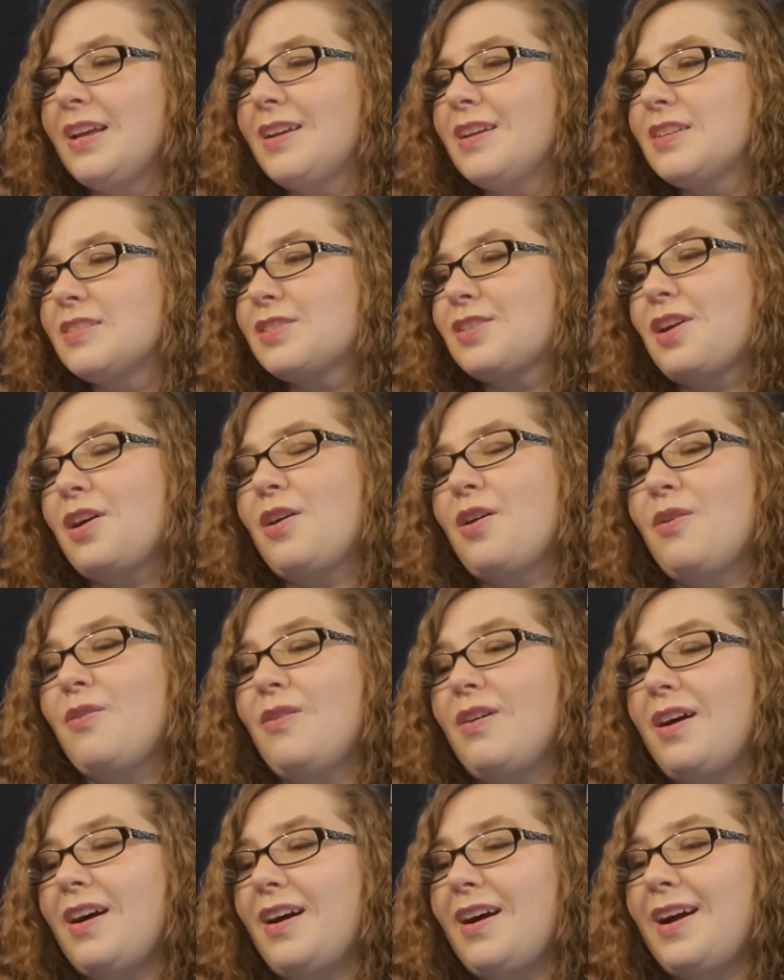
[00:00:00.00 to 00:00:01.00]

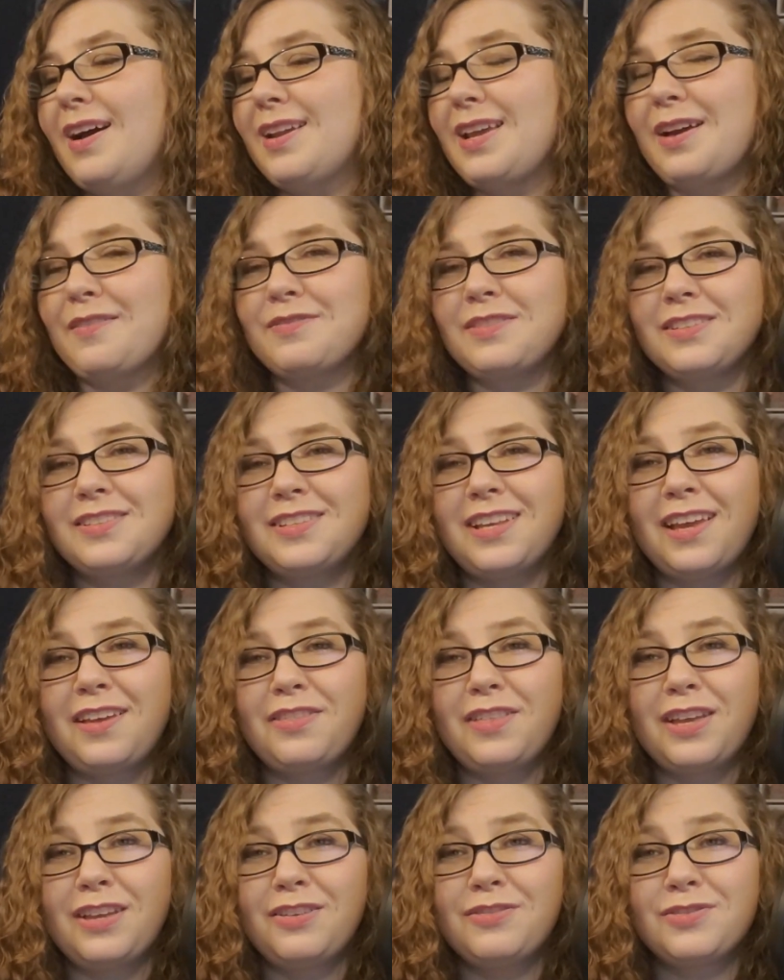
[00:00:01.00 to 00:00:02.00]
So I'd have to say
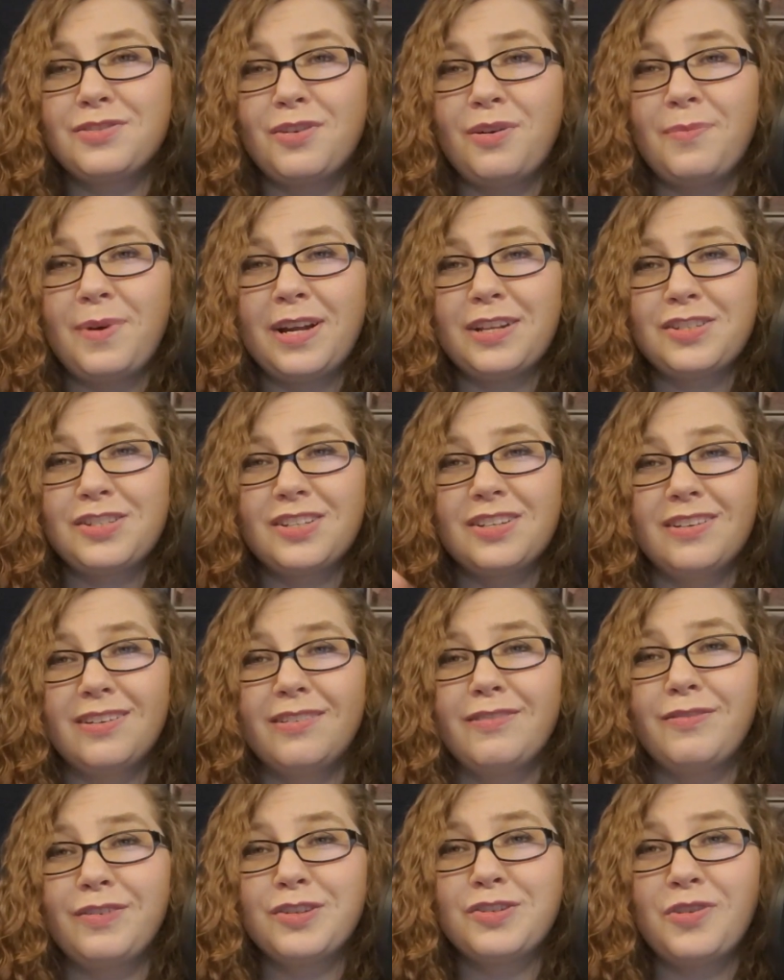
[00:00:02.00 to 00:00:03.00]
thank you so much
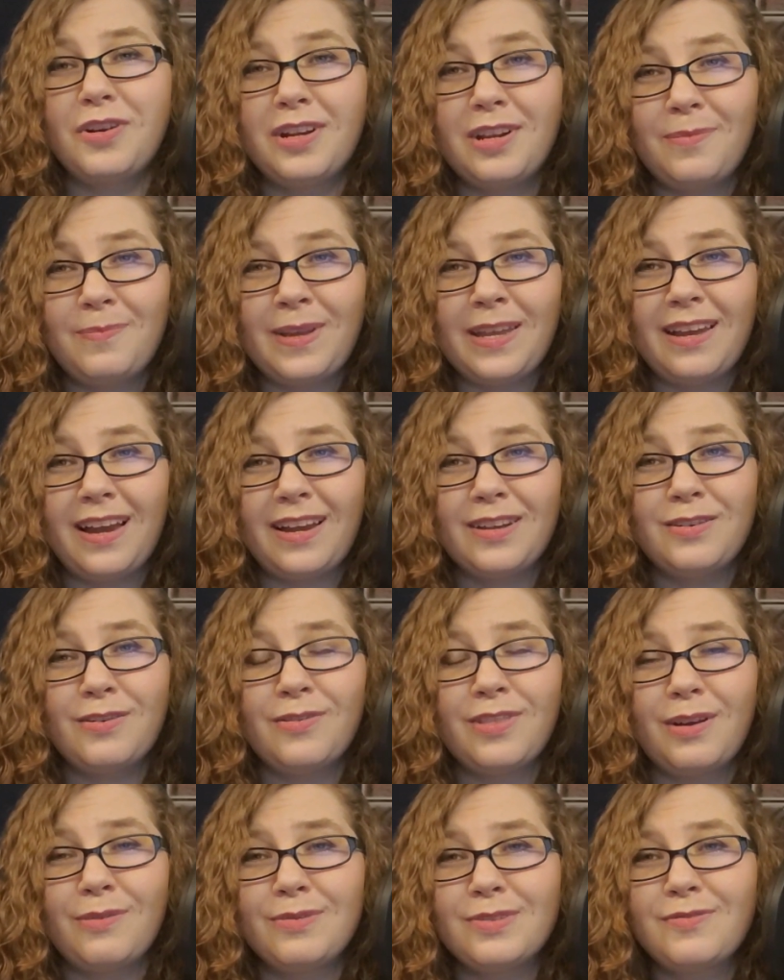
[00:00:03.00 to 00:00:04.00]
for joining me. I
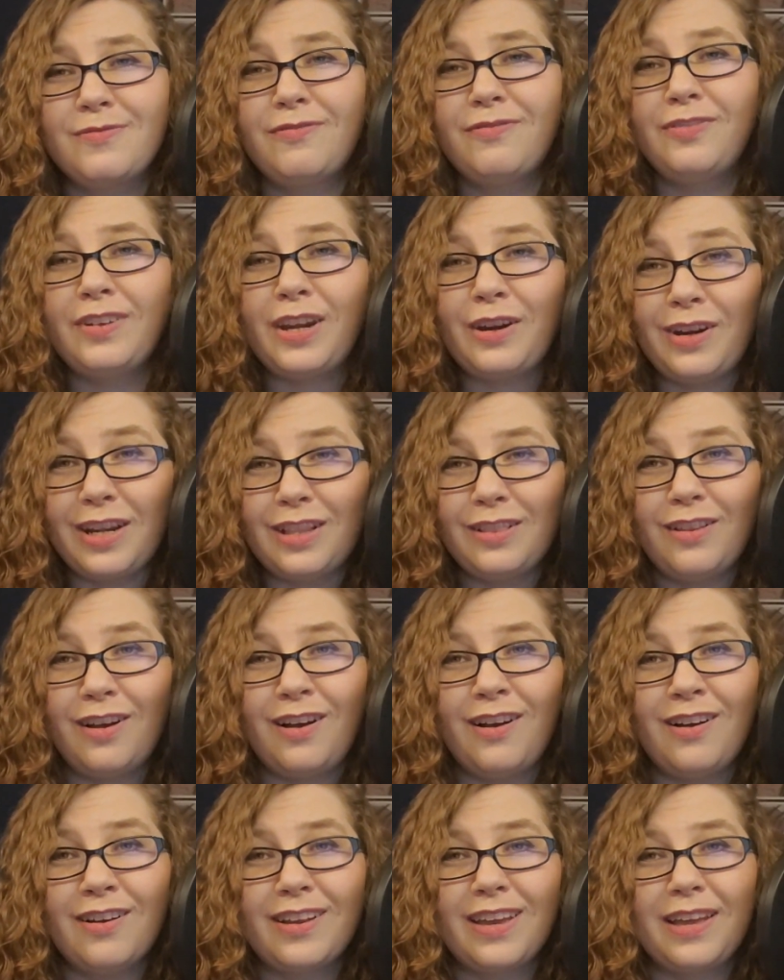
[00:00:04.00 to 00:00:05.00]
know that was very
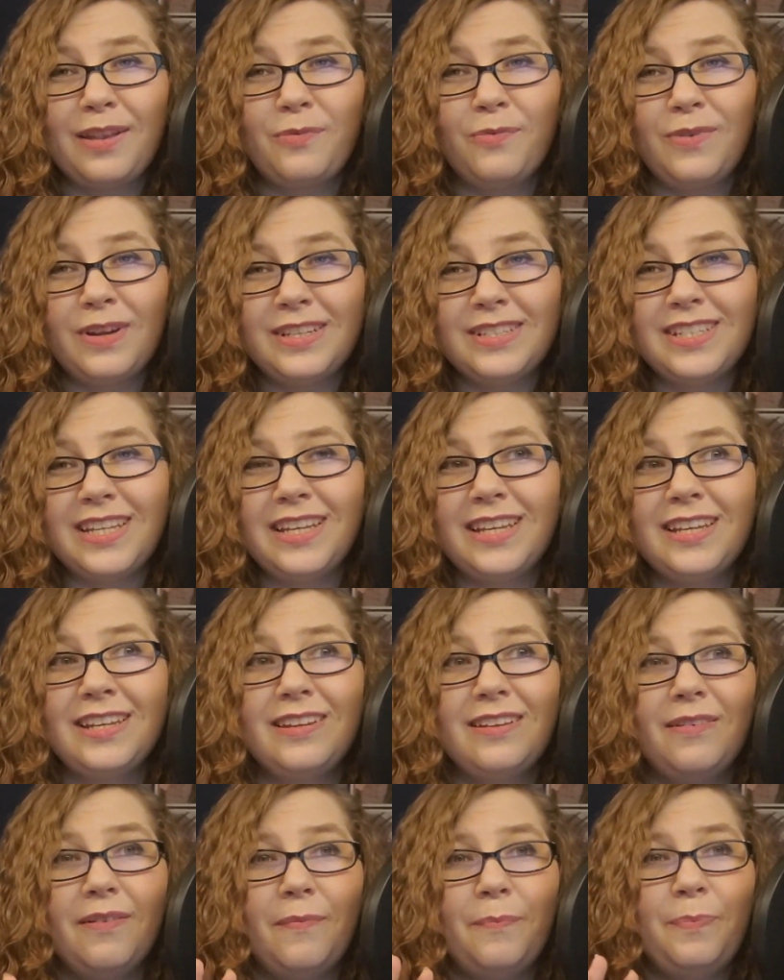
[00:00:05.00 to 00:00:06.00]
long and
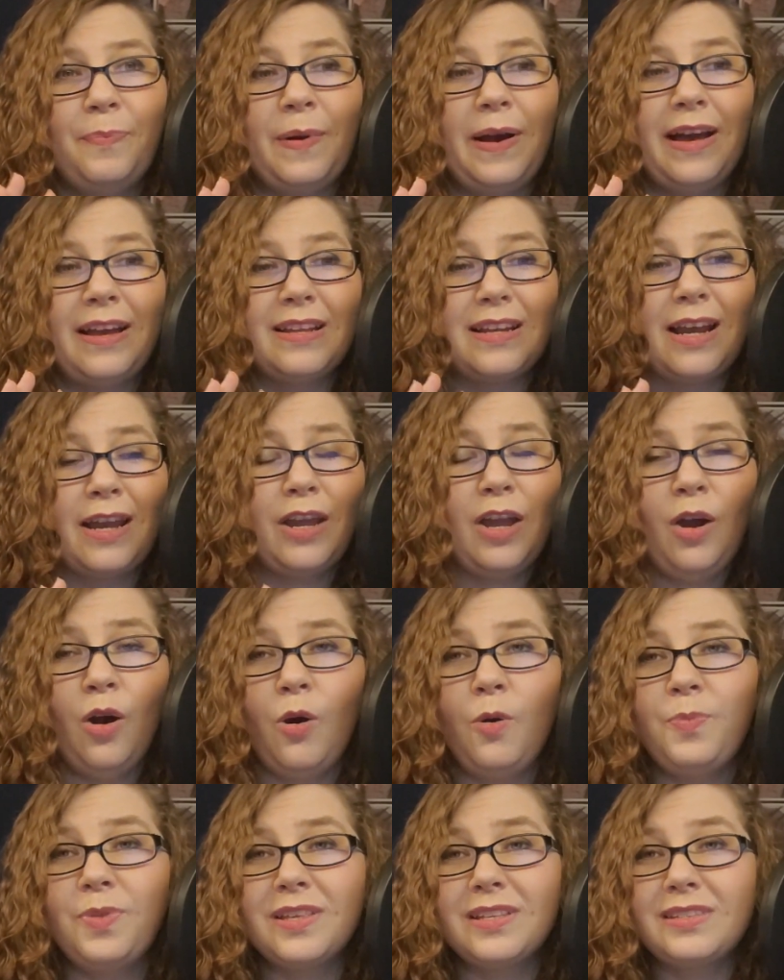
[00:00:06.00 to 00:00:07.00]
winded, but I
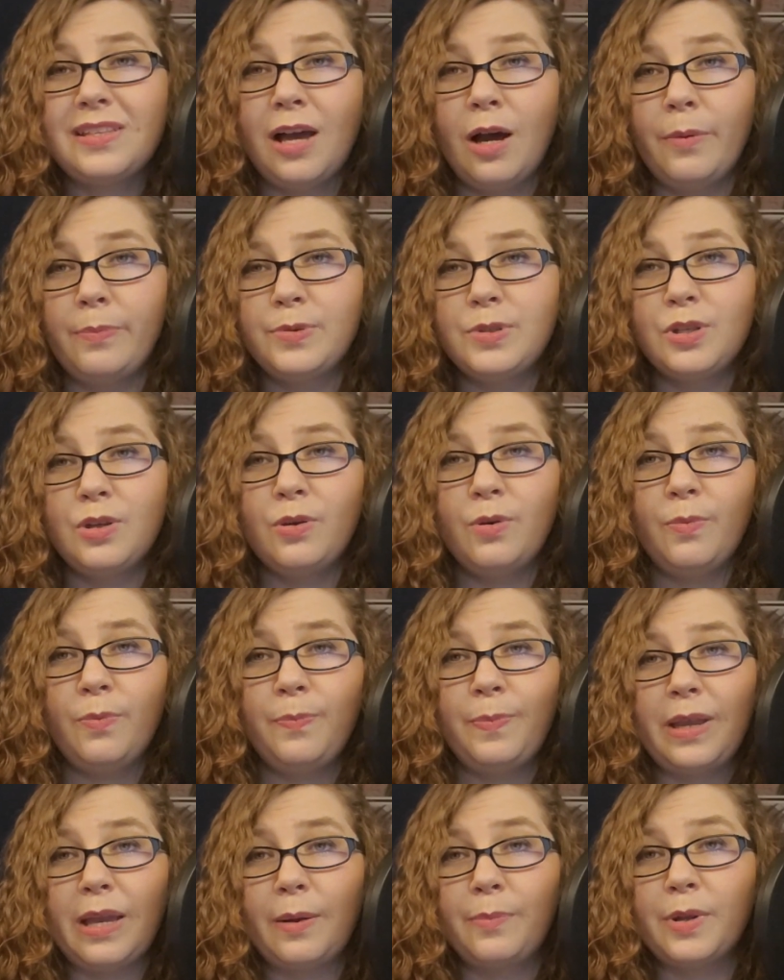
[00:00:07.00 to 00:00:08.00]
hope this helps you
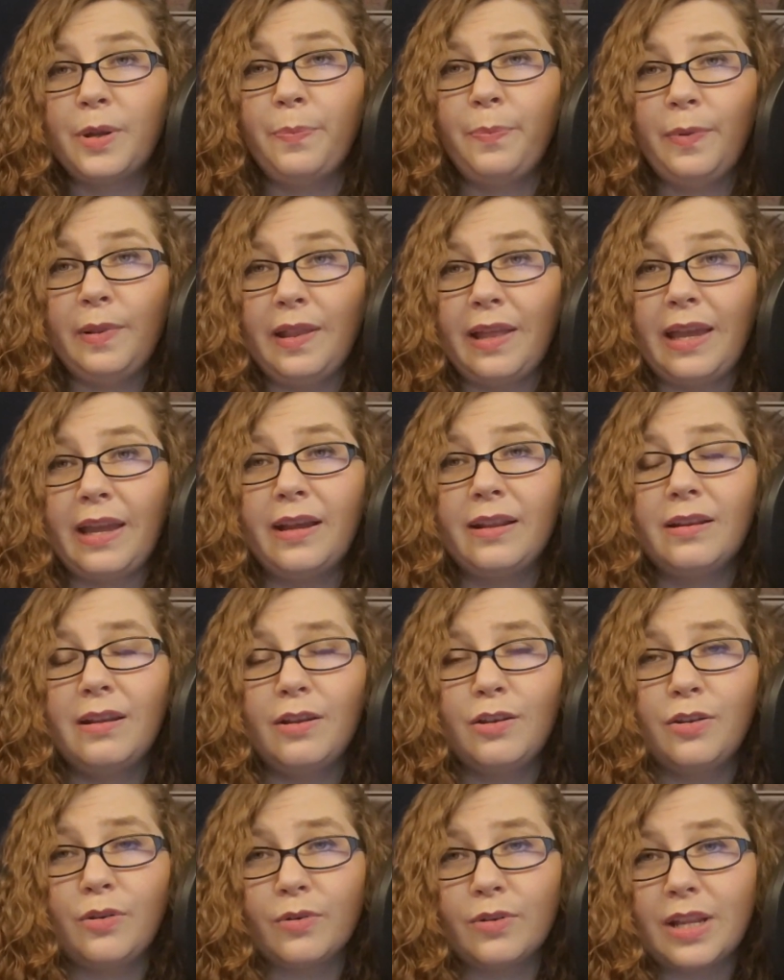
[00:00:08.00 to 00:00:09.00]
be able to plan
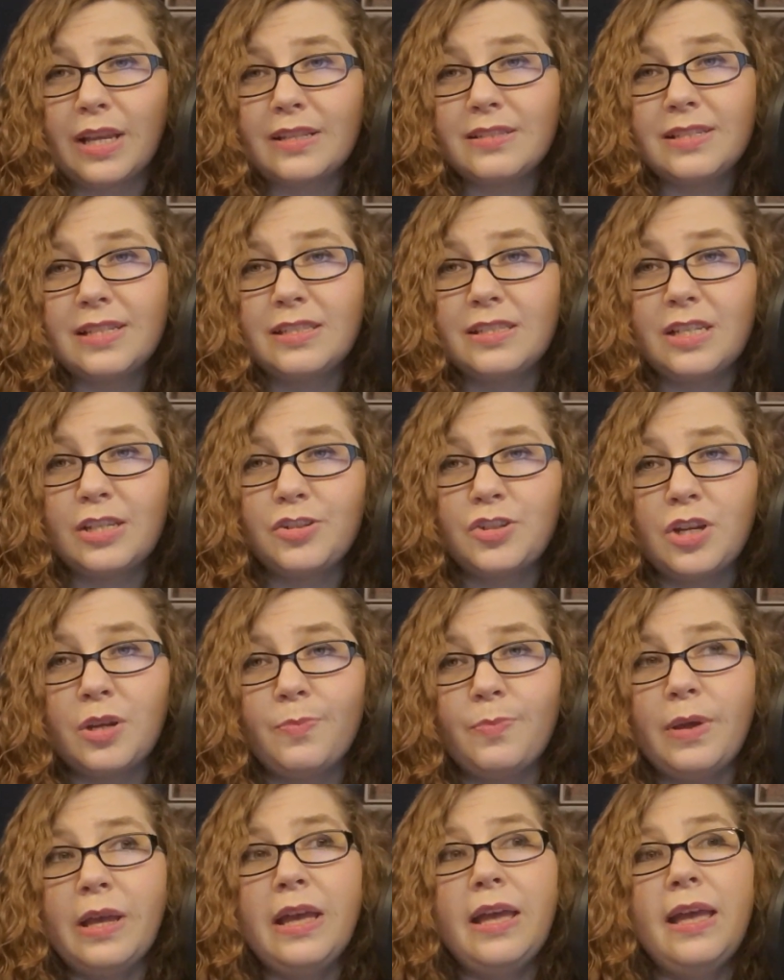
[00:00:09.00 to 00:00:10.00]
your next Disney
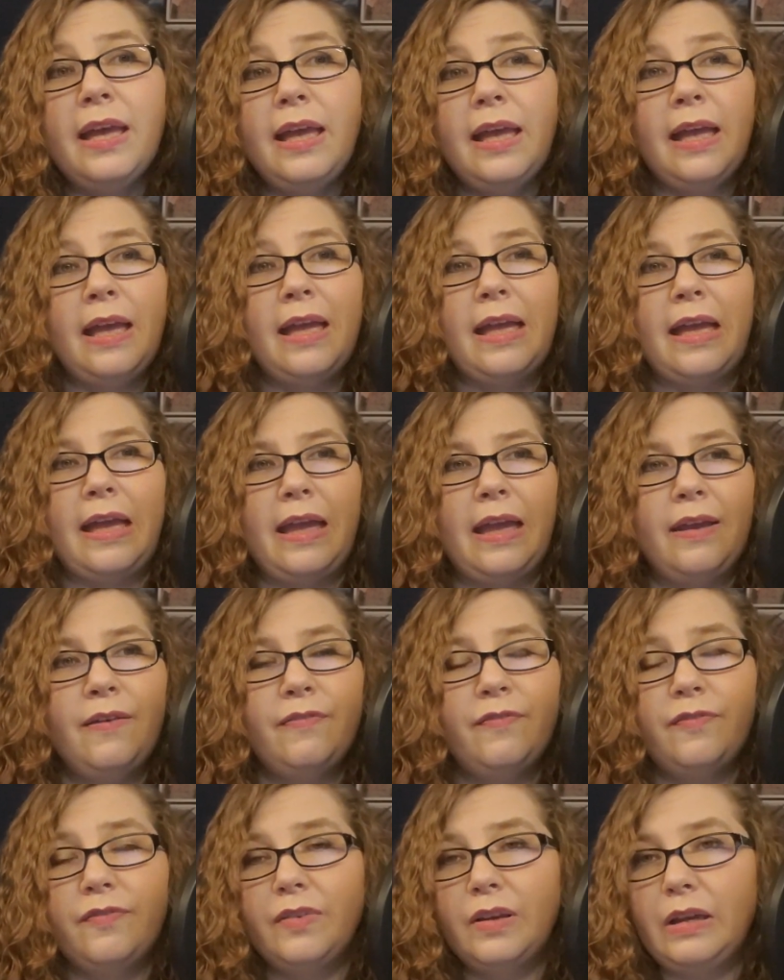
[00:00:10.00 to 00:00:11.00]
trip.
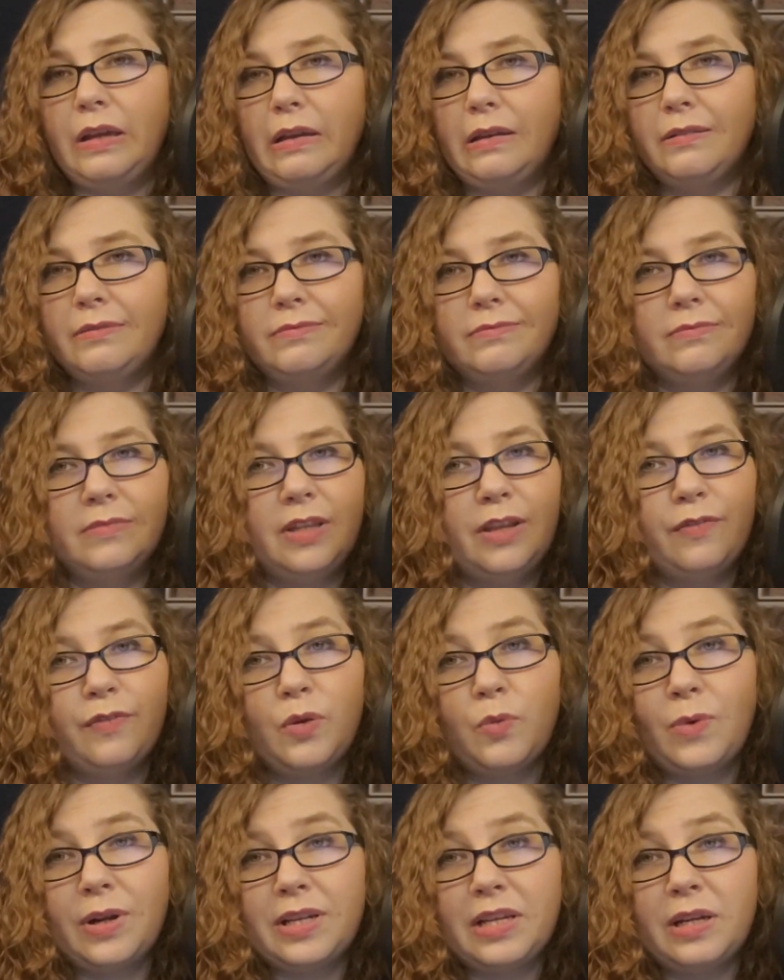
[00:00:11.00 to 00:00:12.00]
If
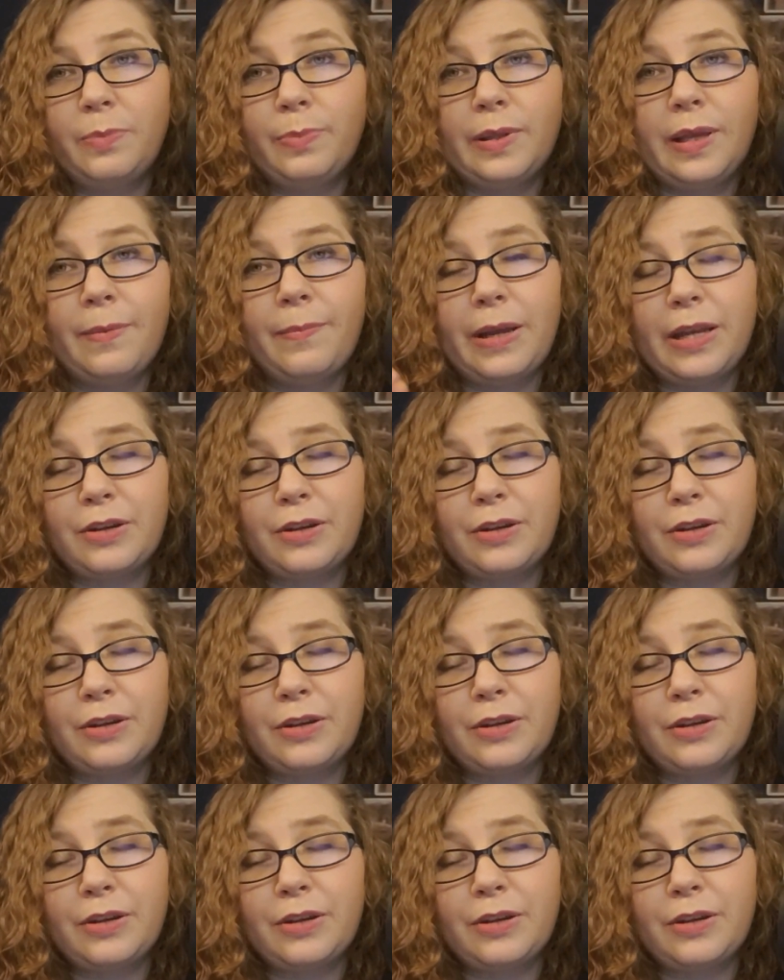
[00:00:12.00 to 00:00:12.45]
you're wanting to plan by